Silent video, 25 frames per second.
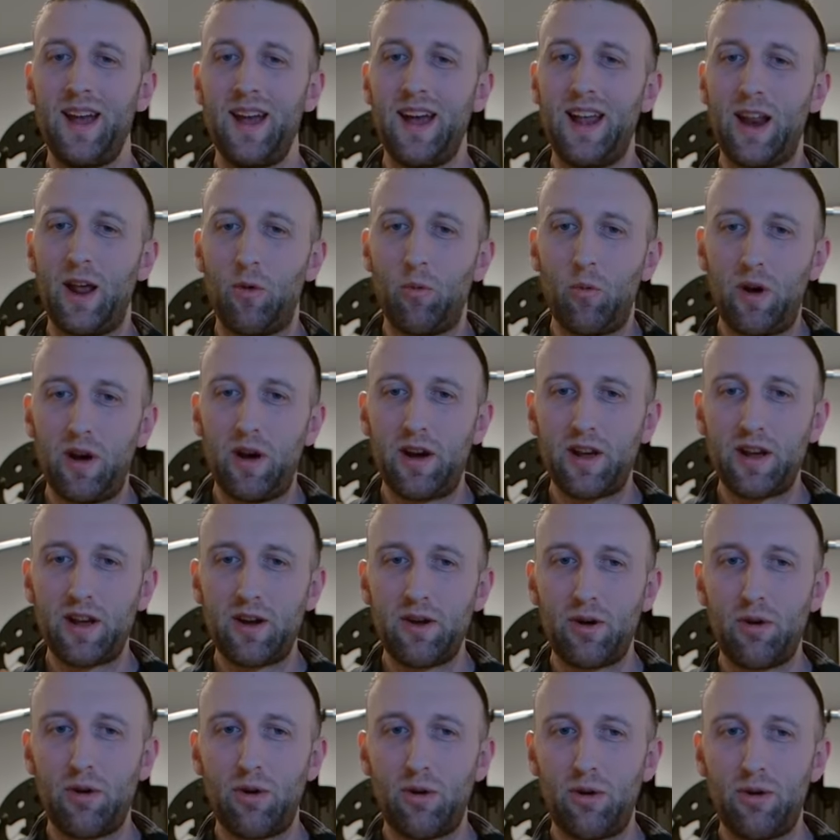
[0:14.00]
And I want to
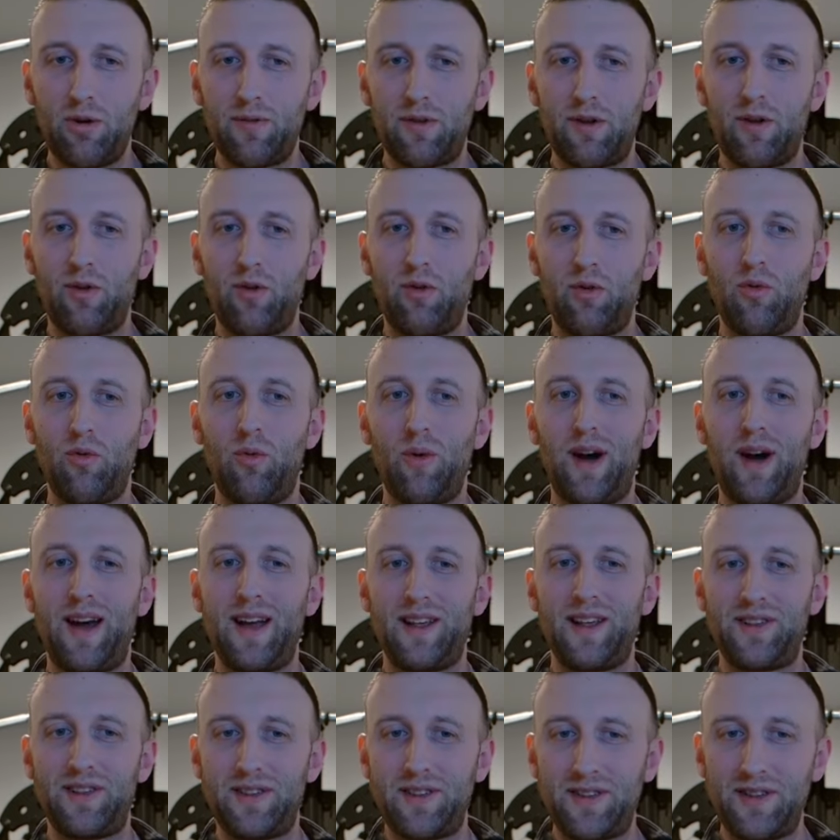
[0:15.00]
go over
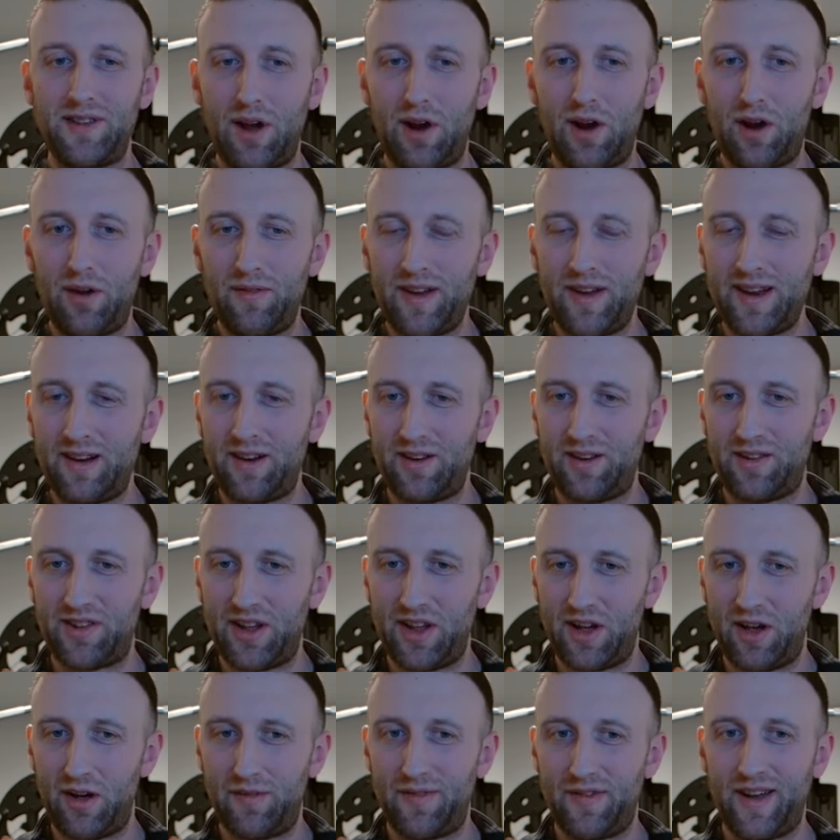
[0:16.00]
why starving
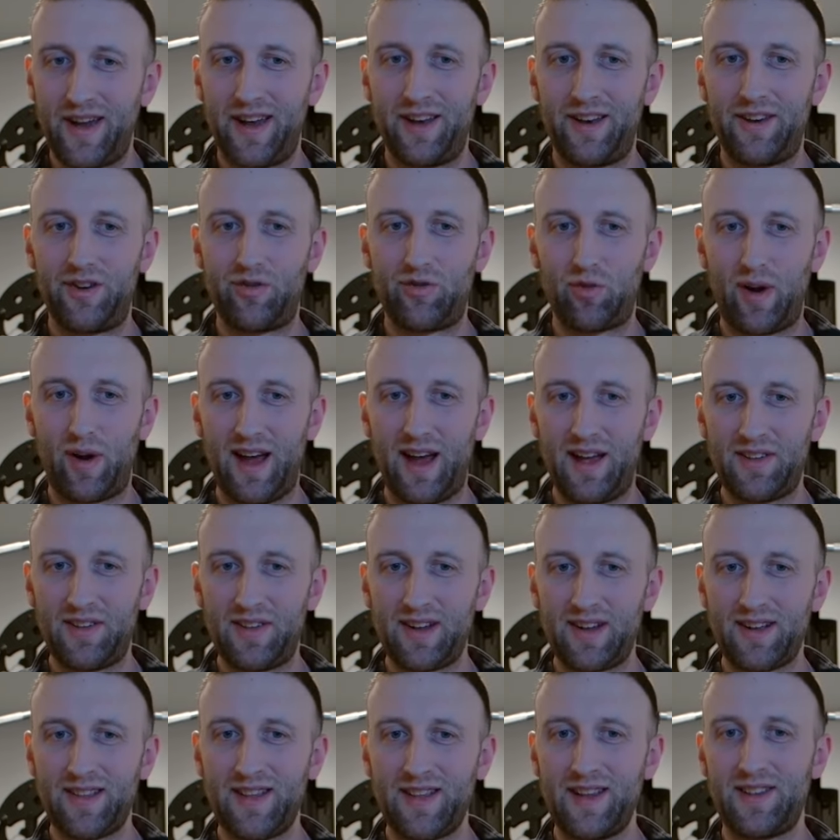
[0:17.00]
yourself and
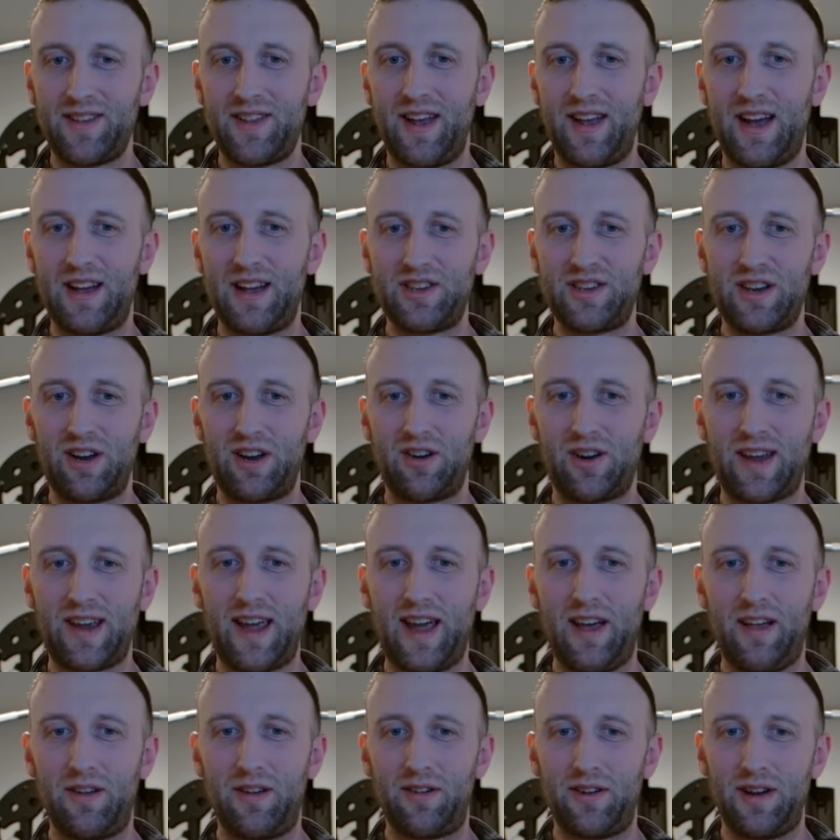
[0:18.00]
drastically slashing your
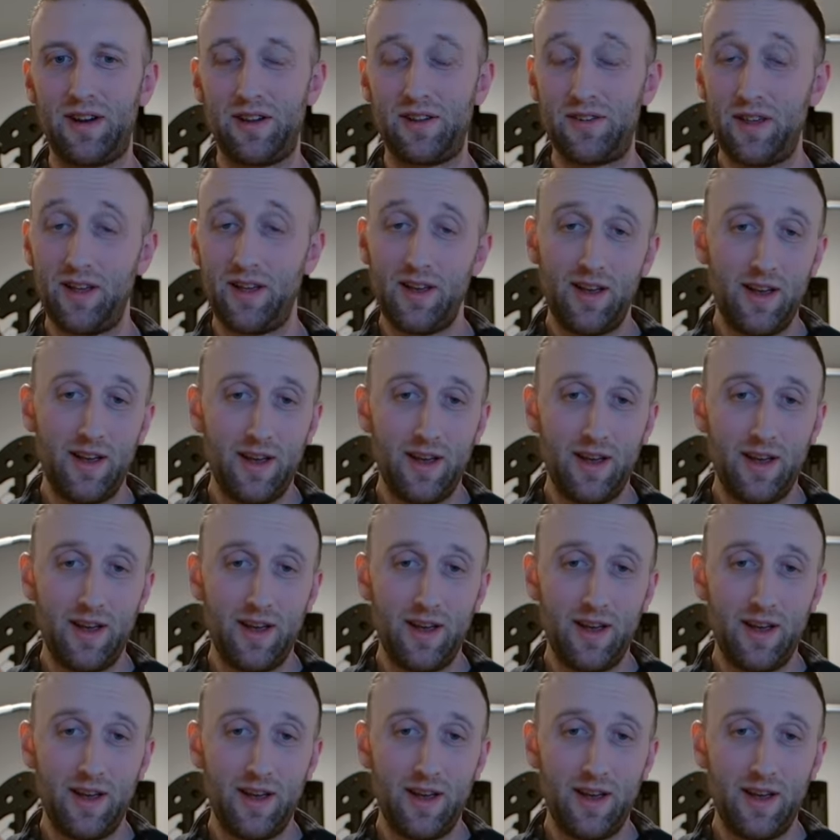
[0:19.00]
calories